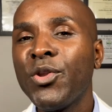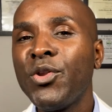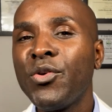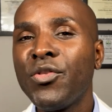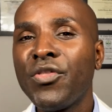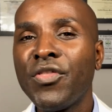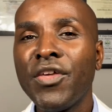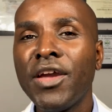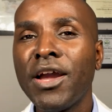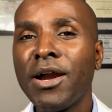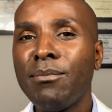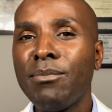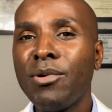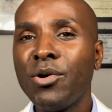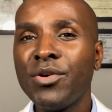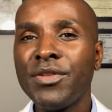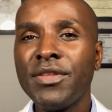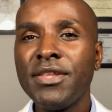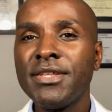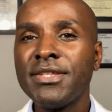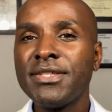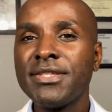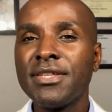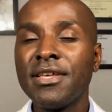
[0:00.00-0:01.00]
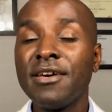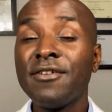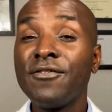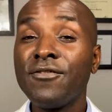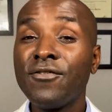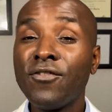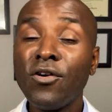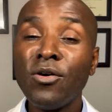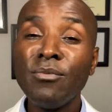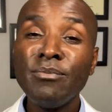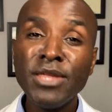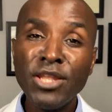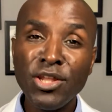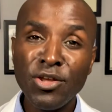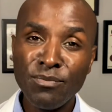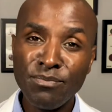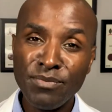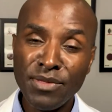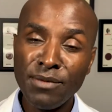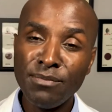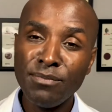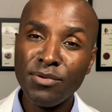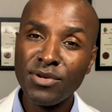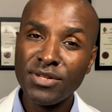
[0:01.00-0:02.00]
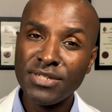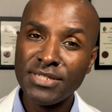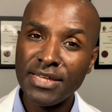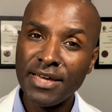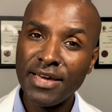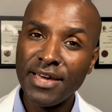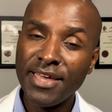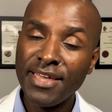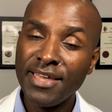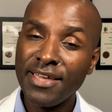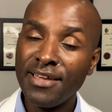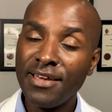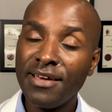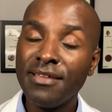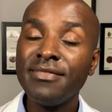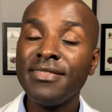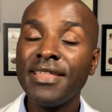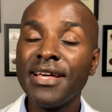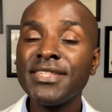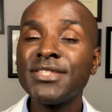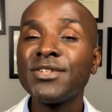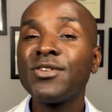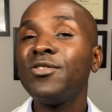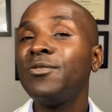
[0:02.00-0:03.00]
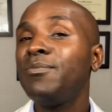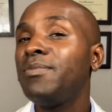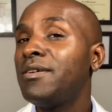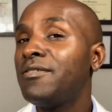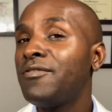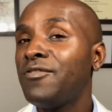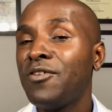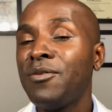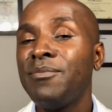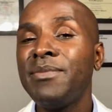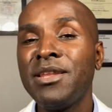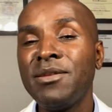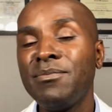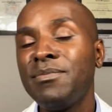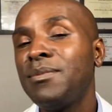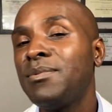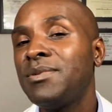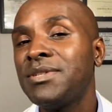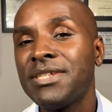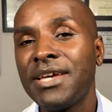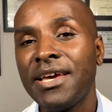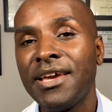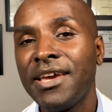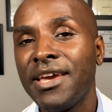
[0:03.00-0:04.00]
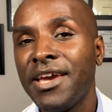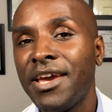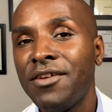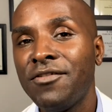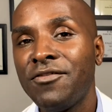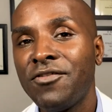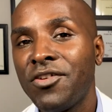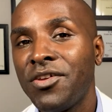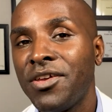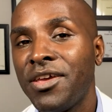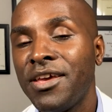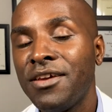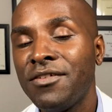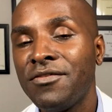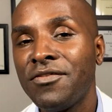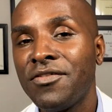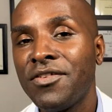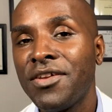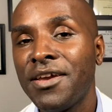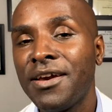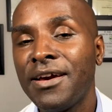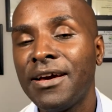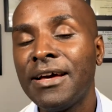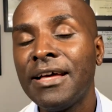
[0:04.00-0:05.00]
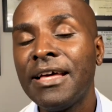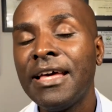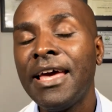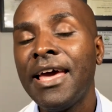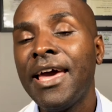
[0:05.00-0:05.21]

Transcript: you think about this 4 million people dying, that could be 4 million people dying every year.